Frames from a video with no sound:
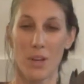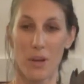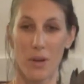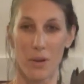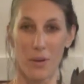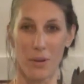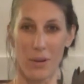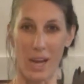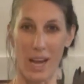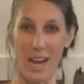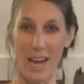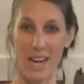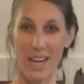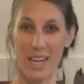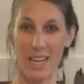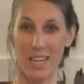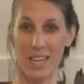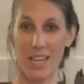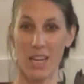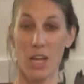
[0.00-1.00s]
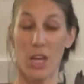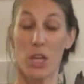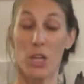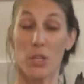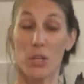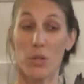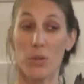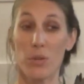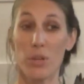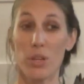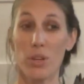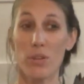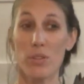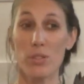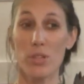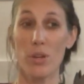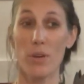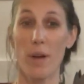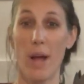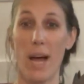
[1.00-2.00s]
Okay. You can
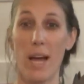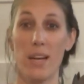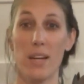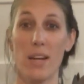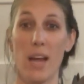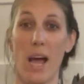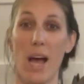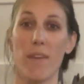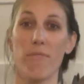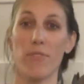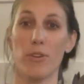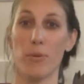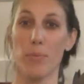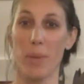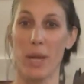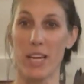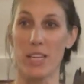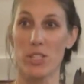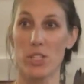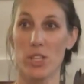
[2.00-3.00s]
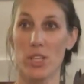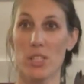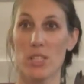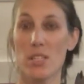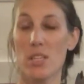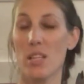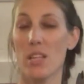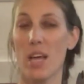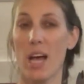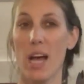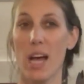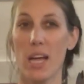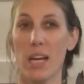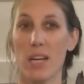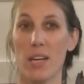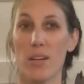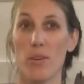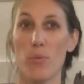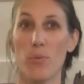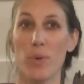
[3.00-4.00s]
also add an affirmation to that,
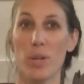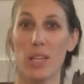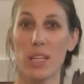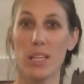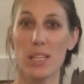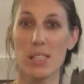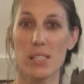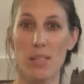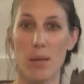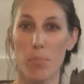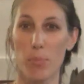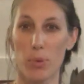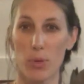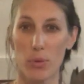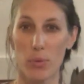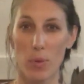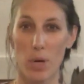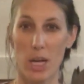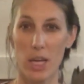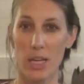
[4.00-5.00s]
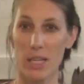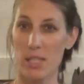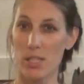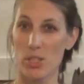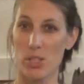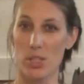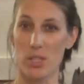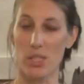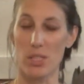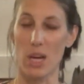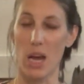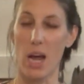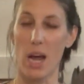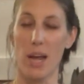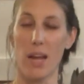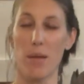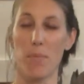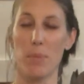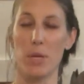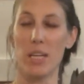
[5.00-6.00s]
and a really simple one is just I
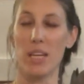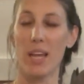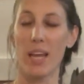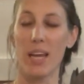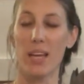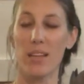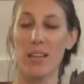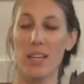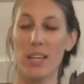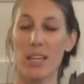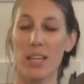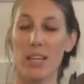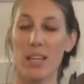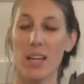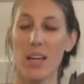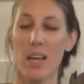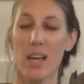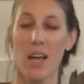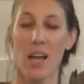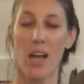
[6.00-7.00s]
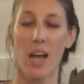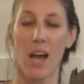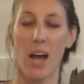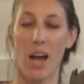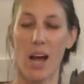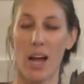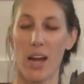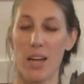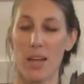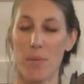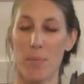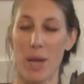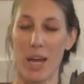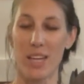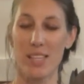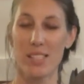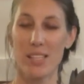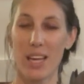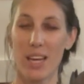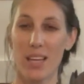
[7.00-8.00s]
am inhaling, I am
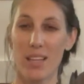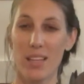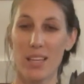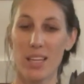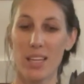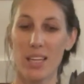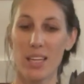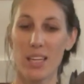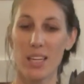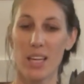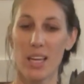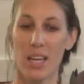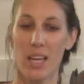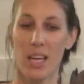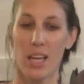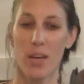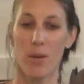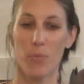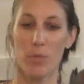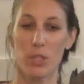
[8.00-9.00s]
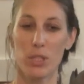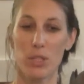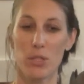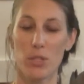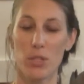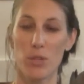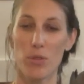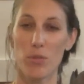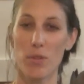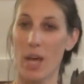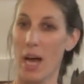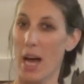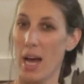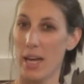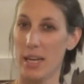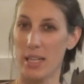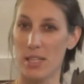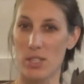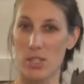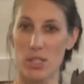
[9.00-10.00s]
exhaling. And when you do that,
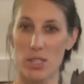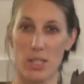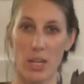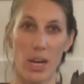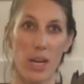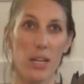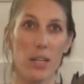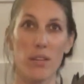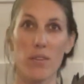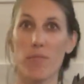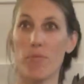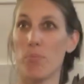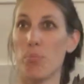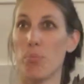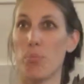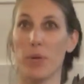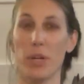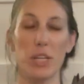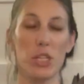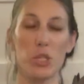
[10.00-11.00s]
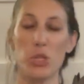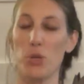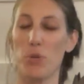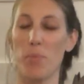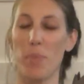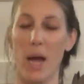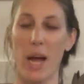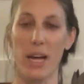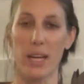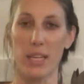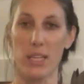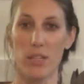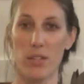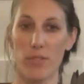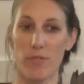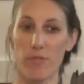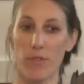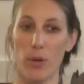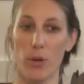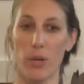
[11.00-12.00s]
it just kind of brings you back into
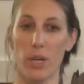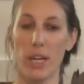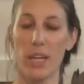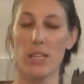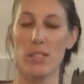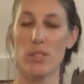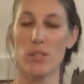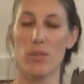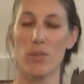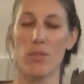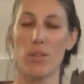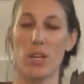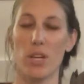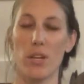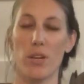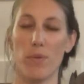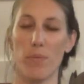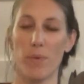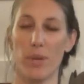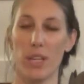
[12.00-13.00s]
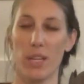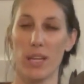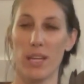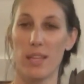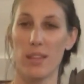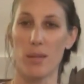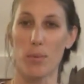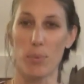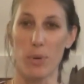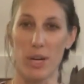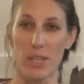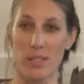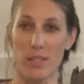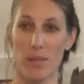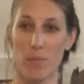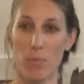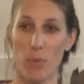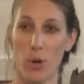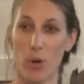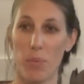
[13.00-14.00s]
focus so that you're really in the
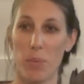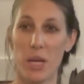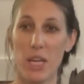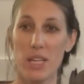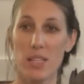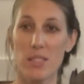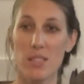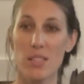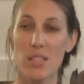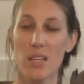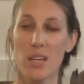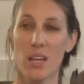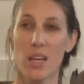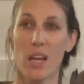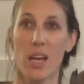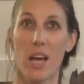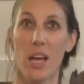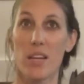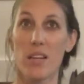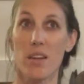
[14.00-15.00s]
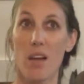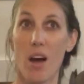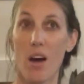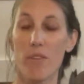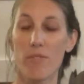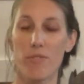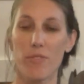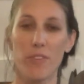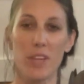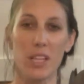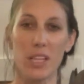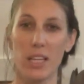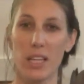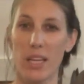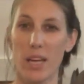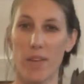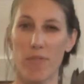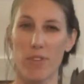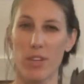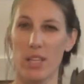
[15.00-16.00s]
present moment and not feeling
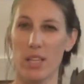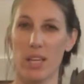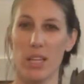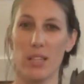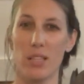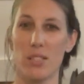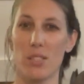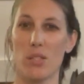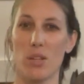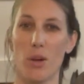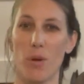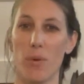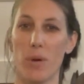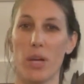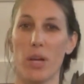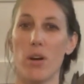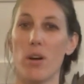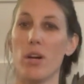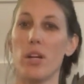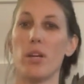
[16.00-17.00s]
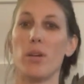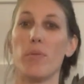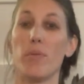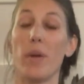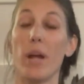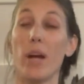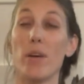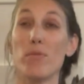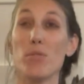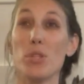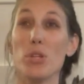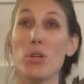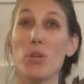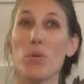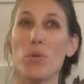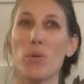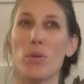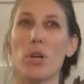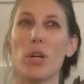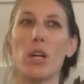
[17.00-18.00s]
everything that's going on around you,
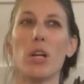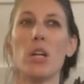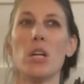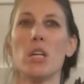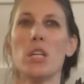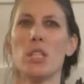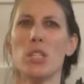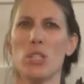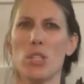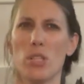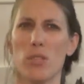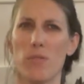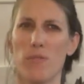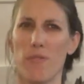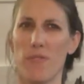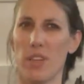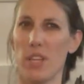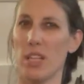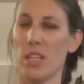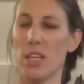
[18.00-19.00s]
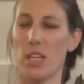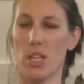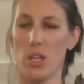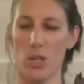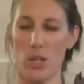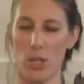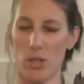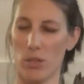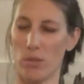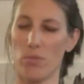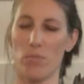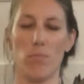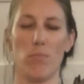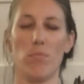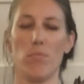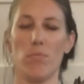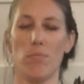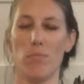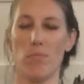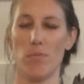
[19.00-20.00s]
or just feeling
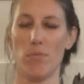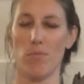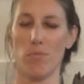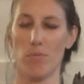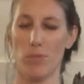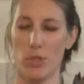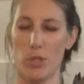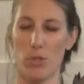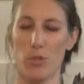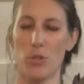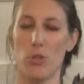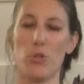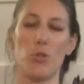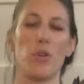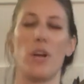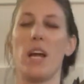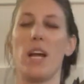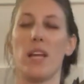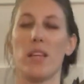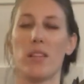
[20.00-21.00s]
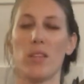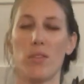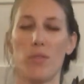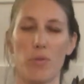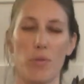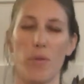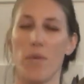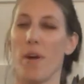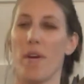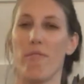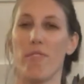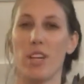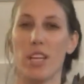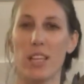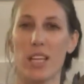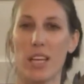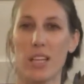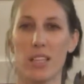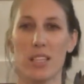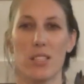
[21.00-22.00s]
your strength through
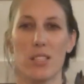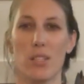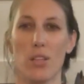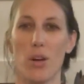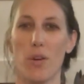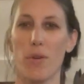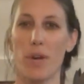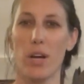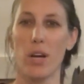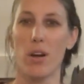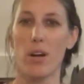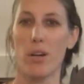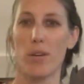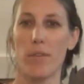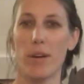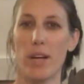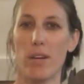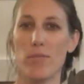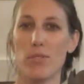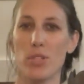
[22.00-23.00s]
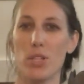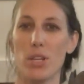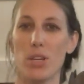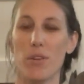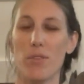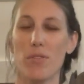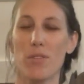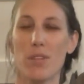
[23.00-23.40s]
everything that's going on around you.